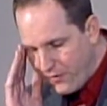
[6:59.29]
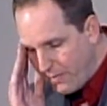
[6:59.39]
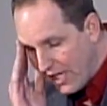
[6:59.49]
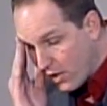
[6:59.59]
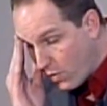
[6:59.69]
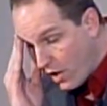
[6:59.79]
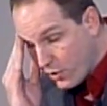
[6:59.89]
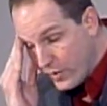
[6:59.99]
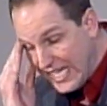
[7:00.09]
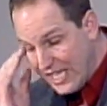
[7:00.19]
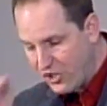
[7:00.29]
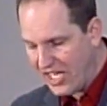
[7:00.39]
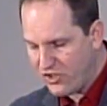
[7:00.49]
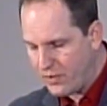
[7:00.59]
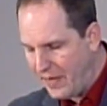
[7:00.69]
For better or worse, we can't
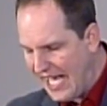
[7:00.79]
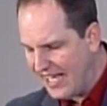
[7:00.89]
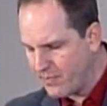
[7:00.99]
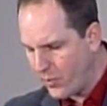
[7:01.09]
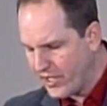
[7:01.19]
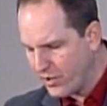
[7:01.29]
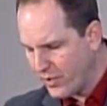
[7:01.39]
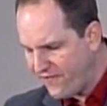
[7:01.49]
change the past, but we can